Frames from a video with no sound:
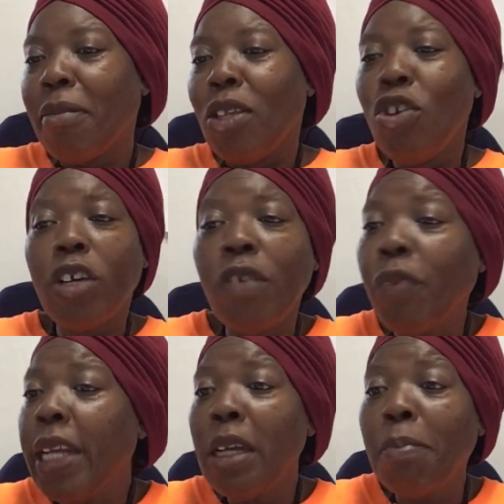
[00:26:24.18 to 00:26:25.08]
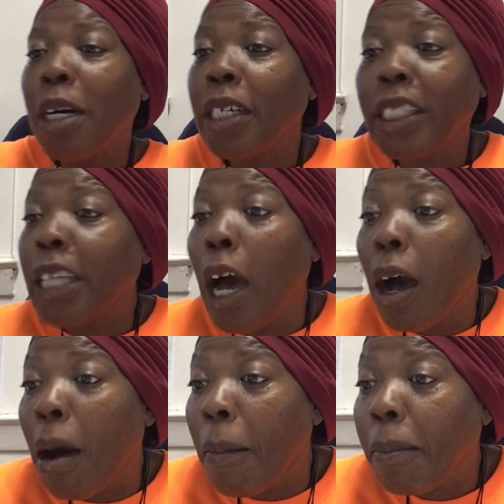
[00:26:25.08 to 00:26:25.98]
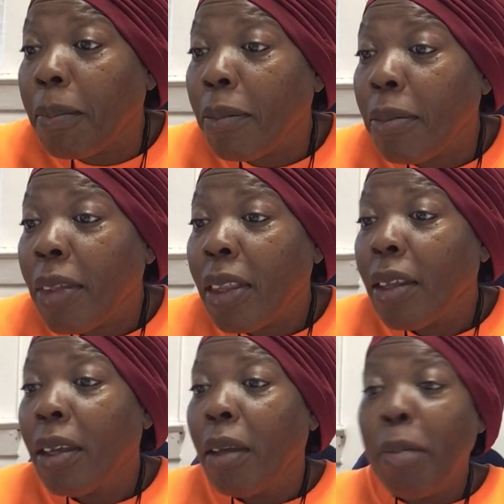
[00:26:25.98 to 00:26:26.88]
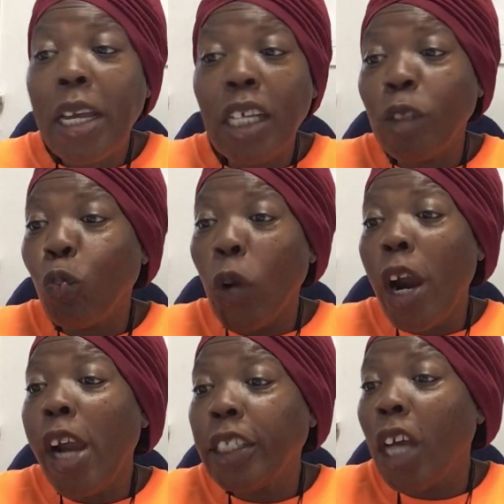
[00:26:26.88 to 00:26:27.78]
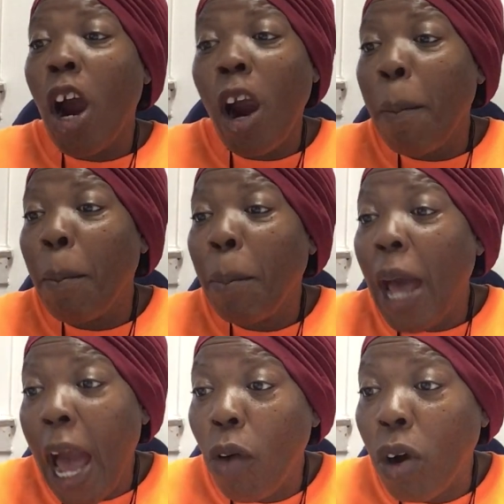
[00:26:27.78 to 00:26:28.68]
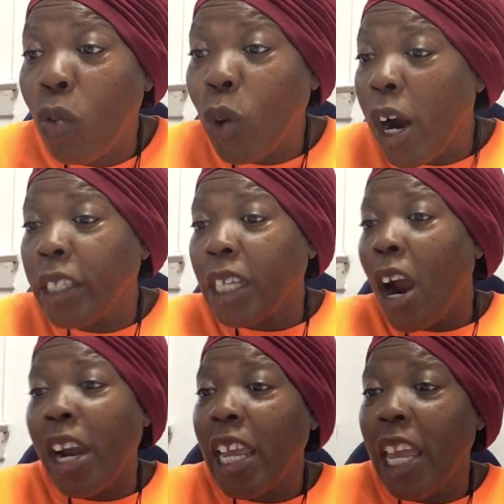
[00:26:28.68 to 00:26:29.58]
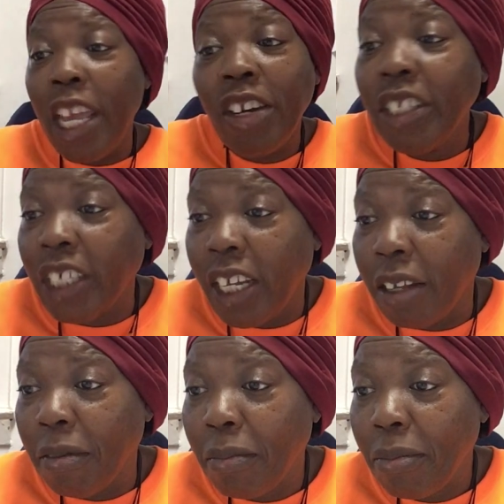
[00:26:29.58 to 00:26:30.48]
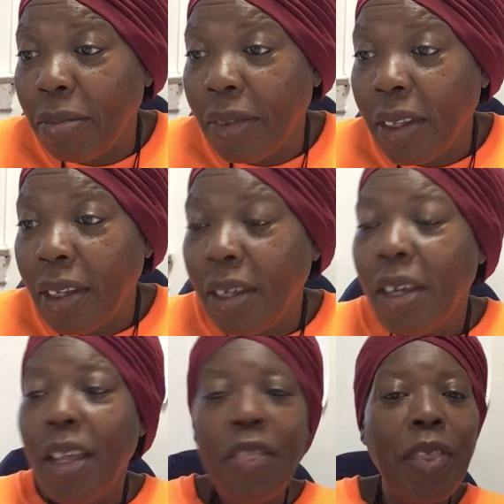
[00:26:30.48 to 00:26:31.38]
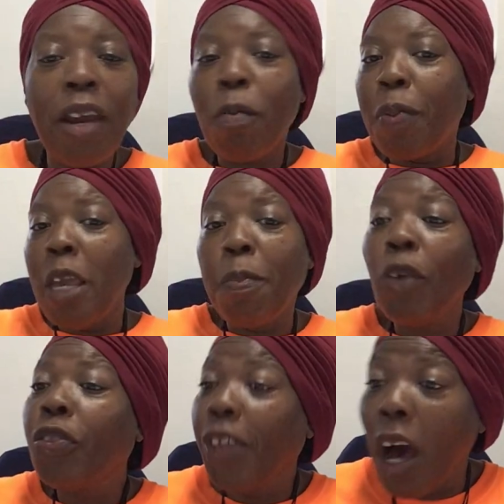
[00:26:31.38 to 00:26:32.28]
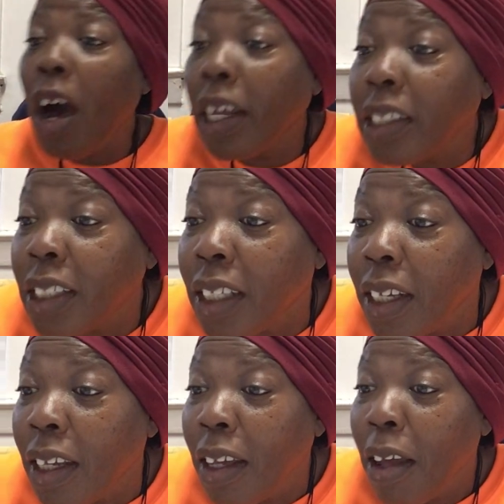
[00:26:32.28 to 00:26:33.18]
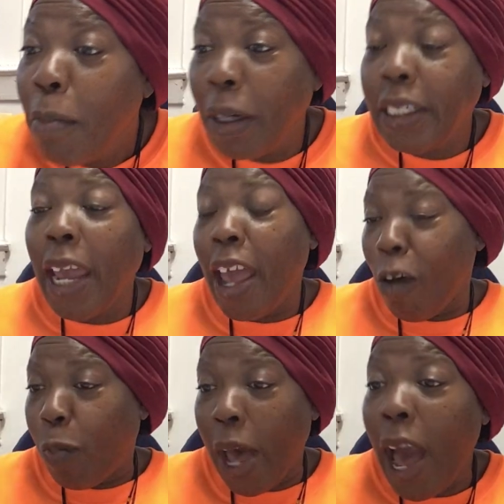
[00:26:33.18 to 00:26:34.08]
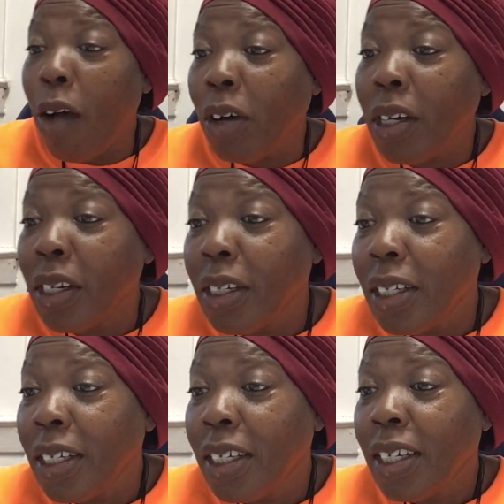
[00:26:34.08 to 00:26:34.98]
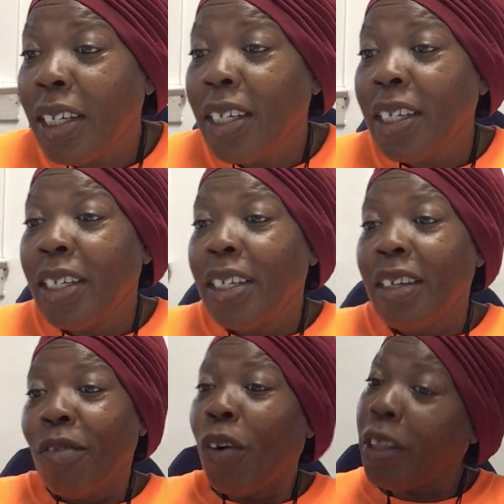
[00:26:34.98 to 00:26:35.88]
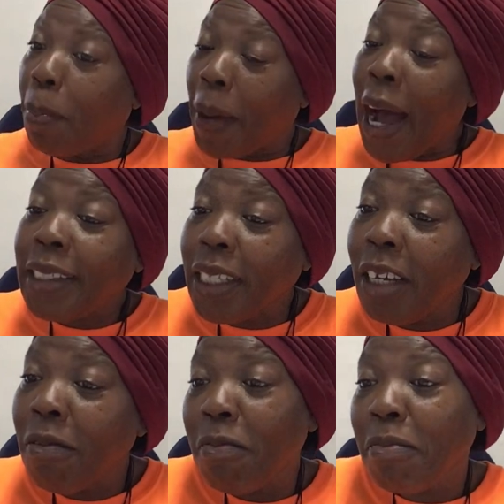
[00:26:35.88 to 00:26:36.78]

You can read the book of Psalms, because words are power. Words are energy. There are people's thoughts, but they have power for the positive.